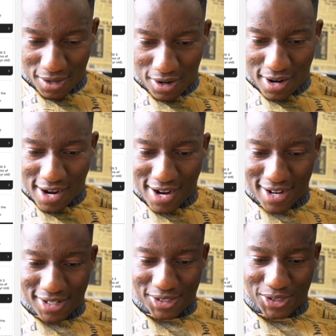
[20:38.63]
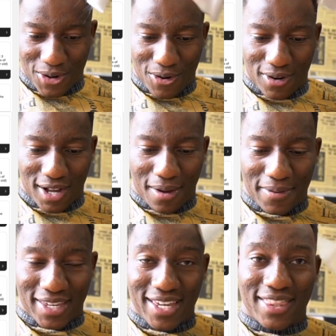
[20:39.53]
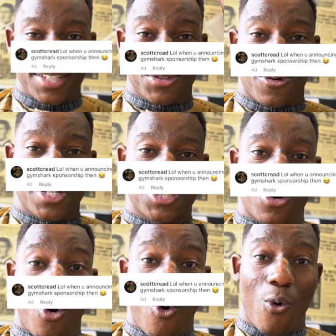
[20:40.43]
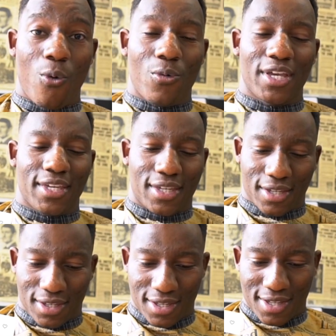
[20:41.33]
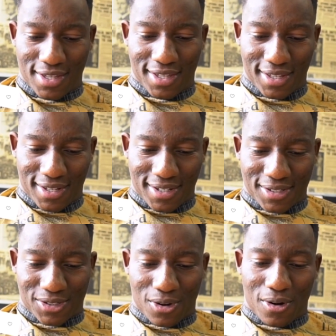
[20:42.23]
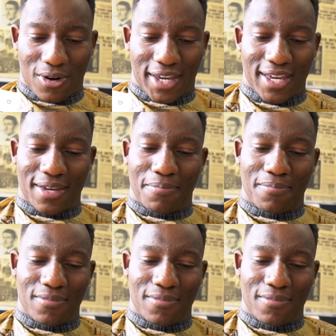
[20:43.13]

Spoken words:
Alright, so I've been getting this question all week. So, okay,